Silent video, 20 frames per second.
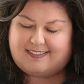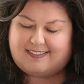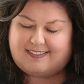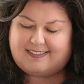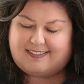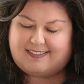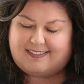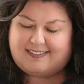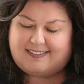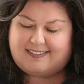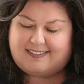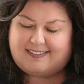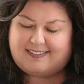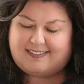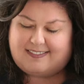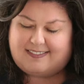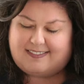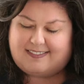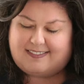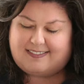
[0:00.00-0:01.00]

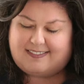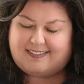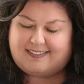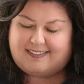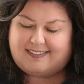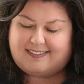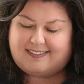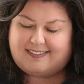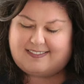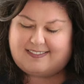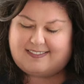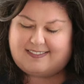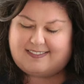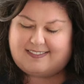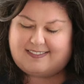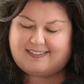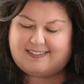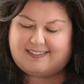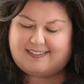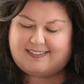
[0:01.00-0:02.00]

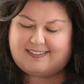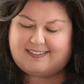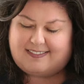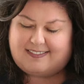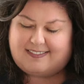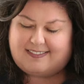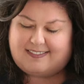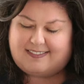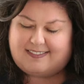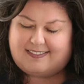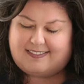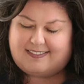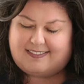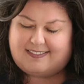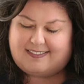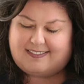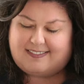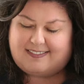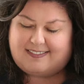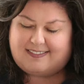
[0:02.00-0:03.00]

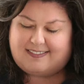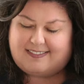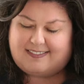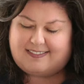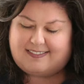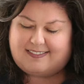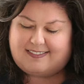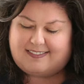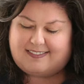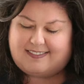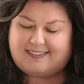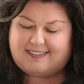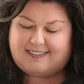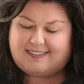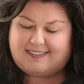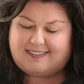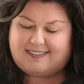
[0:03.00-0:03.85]
This is a still picture; no speech is visible.